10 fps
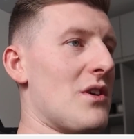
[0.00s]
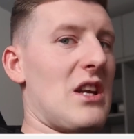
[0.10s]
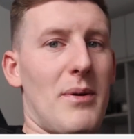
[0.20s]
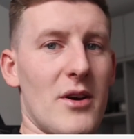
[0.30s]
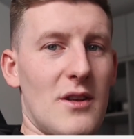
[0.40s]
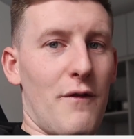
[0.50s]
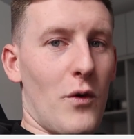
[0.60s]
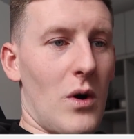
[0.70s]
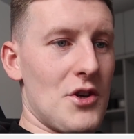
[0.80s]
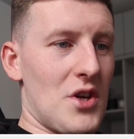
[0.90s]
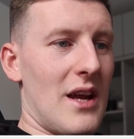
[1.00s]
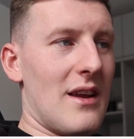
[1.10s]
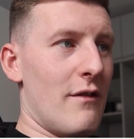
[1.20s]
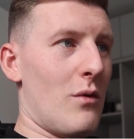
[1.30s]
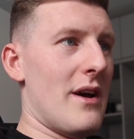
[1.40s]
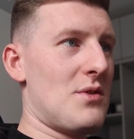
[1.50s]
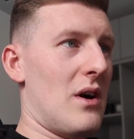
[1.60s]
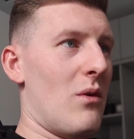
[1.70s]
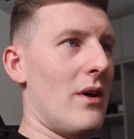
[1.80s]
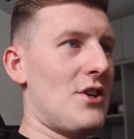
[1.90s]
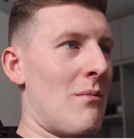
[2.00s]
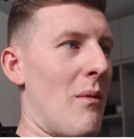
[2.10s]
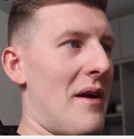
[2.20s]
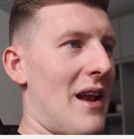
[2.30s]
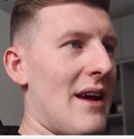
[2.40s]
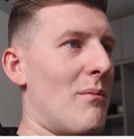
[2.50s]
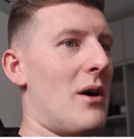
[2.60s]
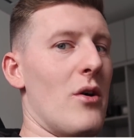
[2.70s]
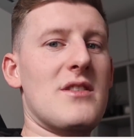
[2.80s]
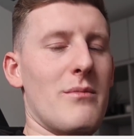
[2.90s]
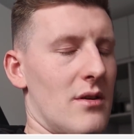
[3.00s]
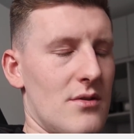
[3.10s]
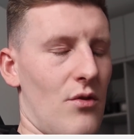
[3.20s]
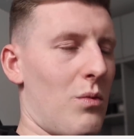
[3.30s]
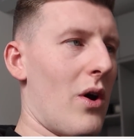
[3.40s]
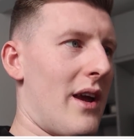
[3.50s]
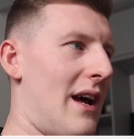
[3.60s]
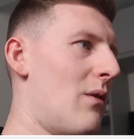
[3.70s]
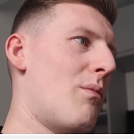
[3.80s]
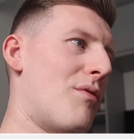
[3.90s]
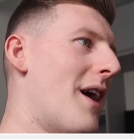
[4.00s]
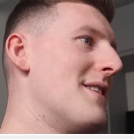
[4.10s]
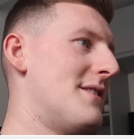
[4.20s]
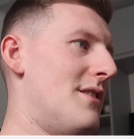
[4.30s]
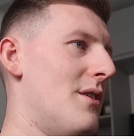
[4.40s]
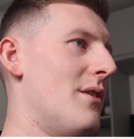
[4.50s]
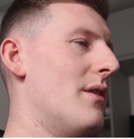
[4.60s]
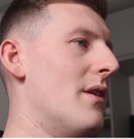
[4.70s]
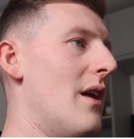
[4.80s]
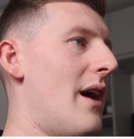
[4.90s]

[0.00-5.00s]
I was gonna post a 400k giveaway as well, which I'm a bit late on posting because I was working out what prizes to do.